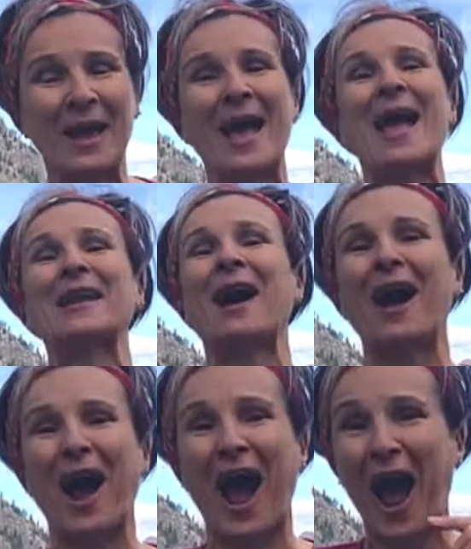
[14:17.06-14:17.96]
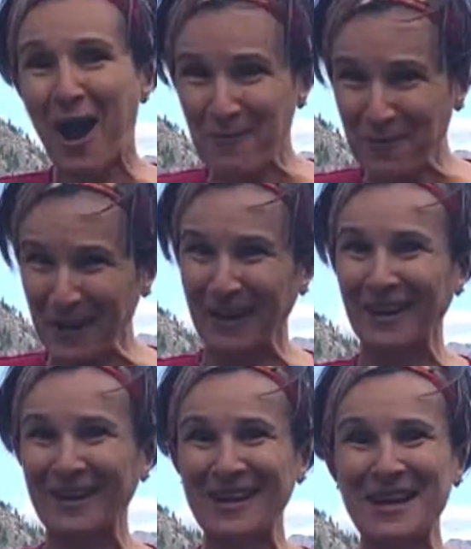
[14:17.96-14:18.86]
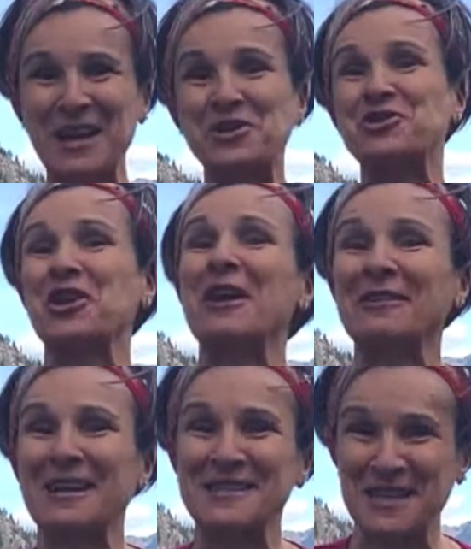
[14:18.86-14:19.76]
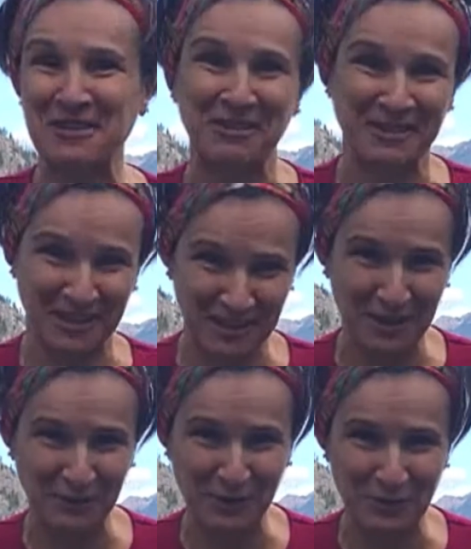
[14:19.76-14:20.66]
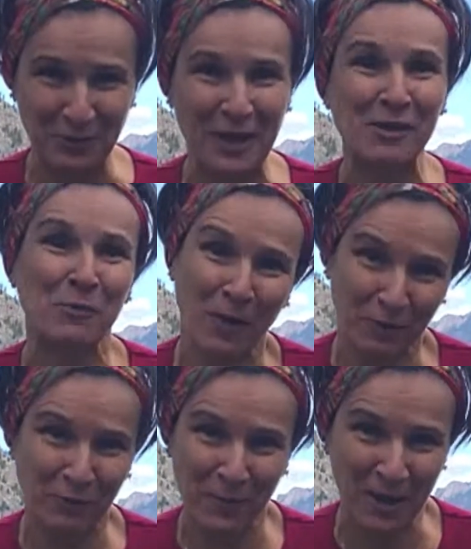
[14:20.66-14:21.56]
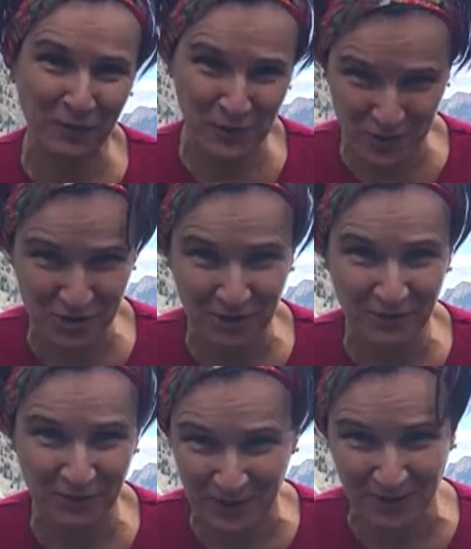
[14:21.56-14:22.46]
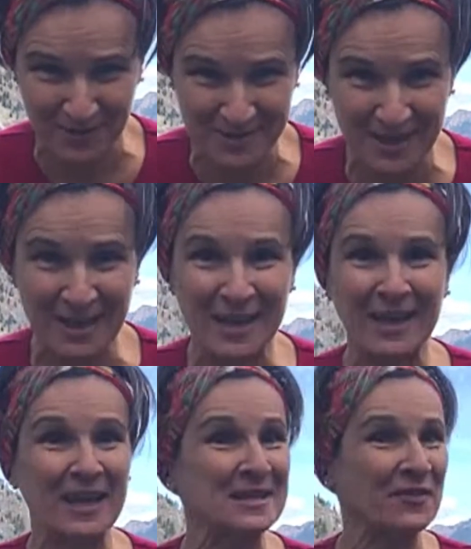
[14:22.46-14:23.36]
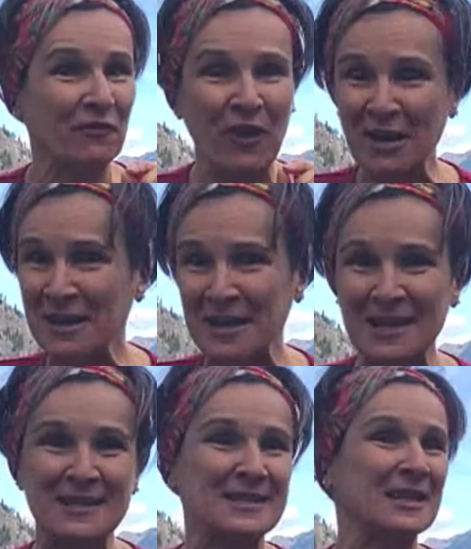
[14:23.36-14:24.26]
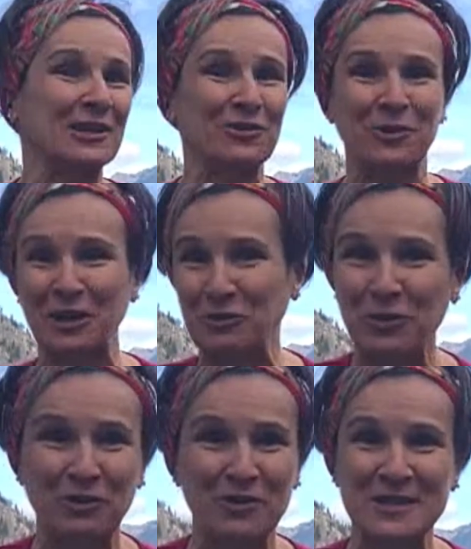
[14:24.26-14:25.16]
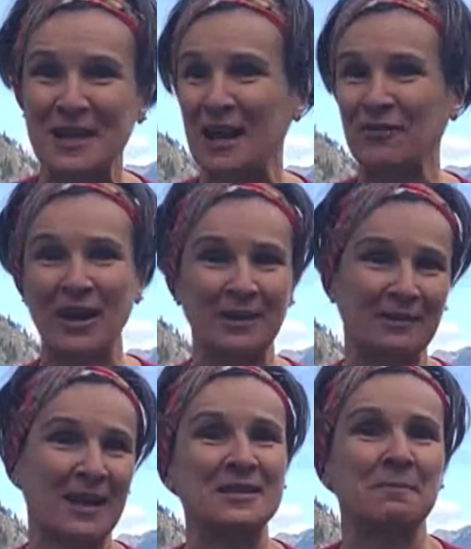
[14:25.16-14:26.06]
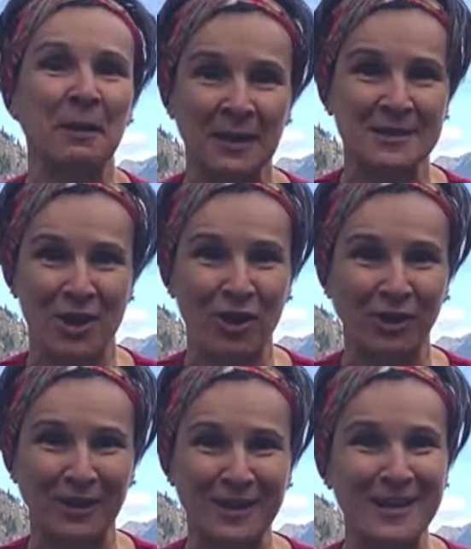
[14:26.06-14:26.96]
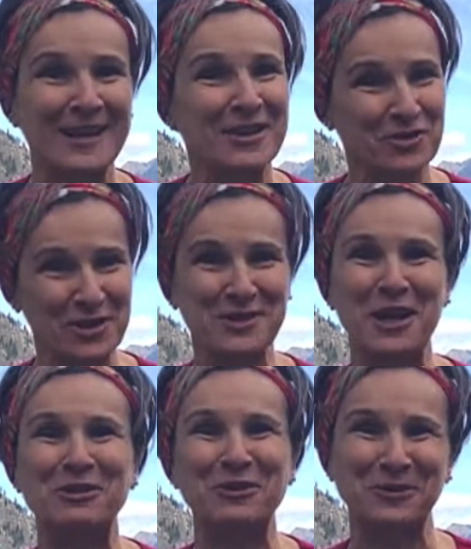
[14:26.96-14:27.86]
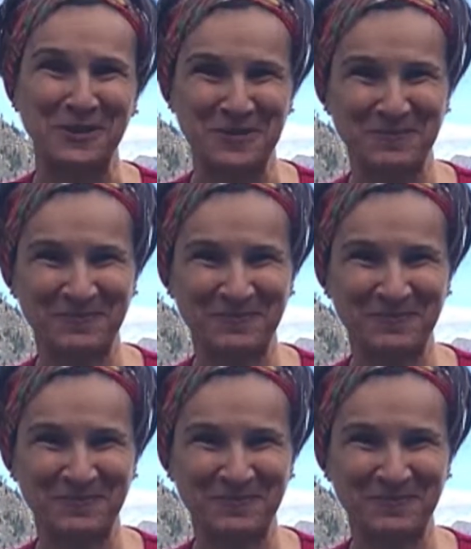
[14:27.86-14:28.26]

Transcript: And I will share that secret technique with you in one of my future videos. It's very easy. You can do it yourself, and it takes minutes only. Just stay tuned.